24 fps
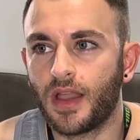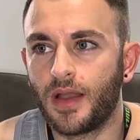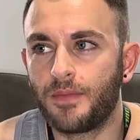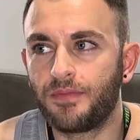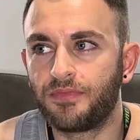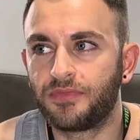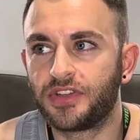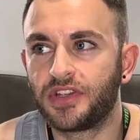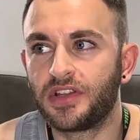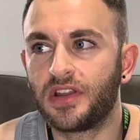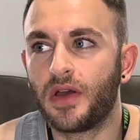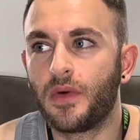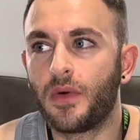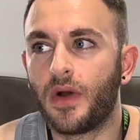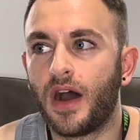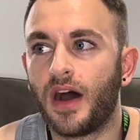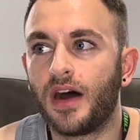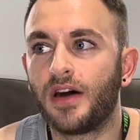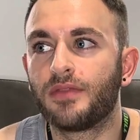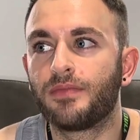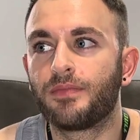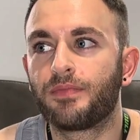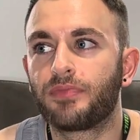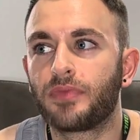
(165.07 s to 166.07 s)
Do you know
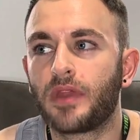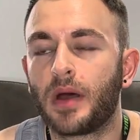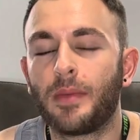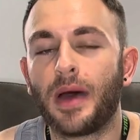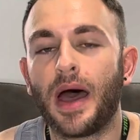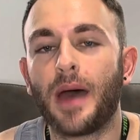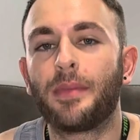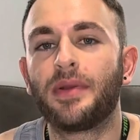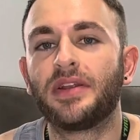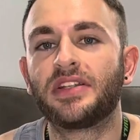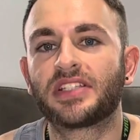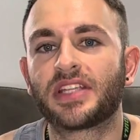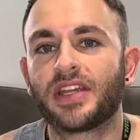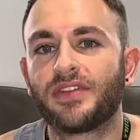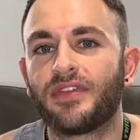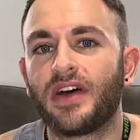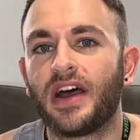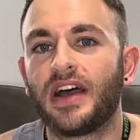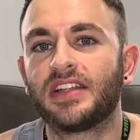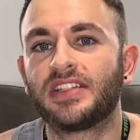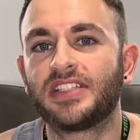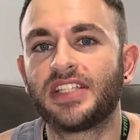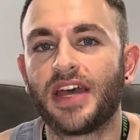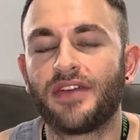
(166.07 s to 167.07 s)
what, I'm happy to give
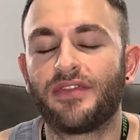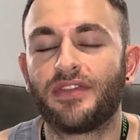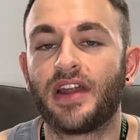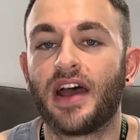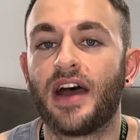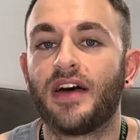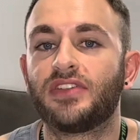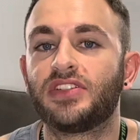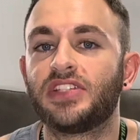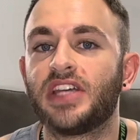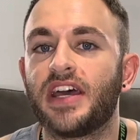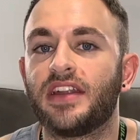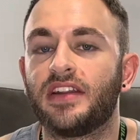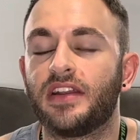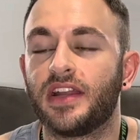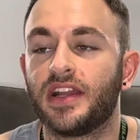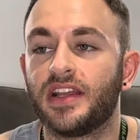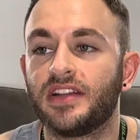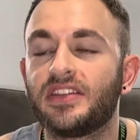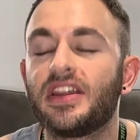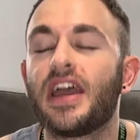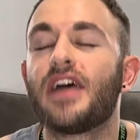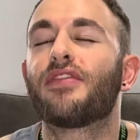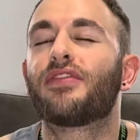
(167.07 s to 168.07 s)
that a 7 out of 10, and
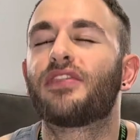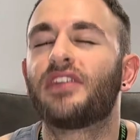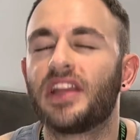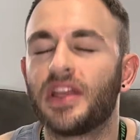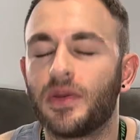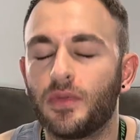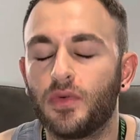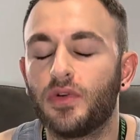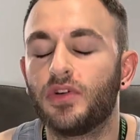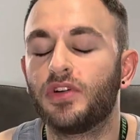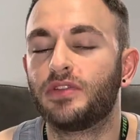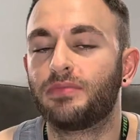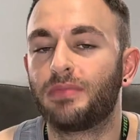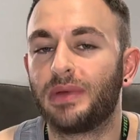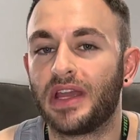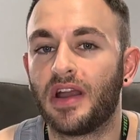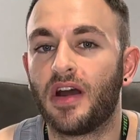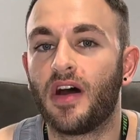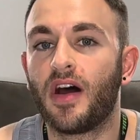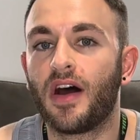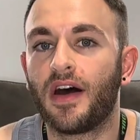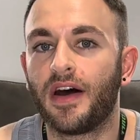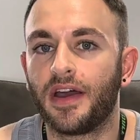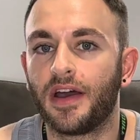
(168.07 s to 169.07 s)
it definitely would be
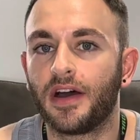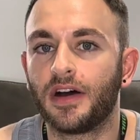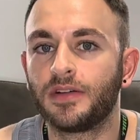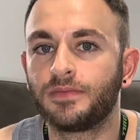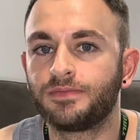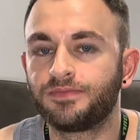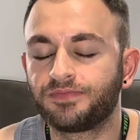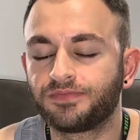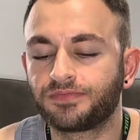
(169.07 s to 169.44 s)
higher